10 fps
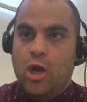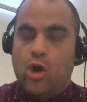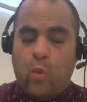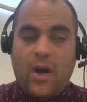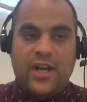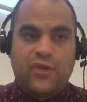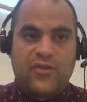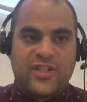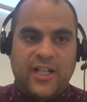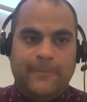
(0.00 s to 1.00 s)
quite
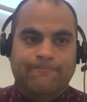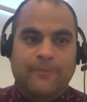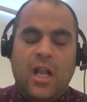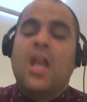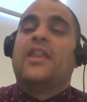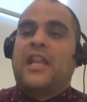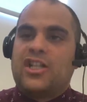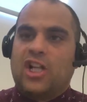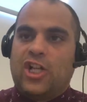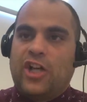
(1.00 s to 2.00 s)
interesting.
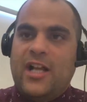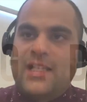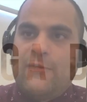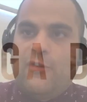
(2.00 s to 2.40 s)
Thanks a lot, guys. Have a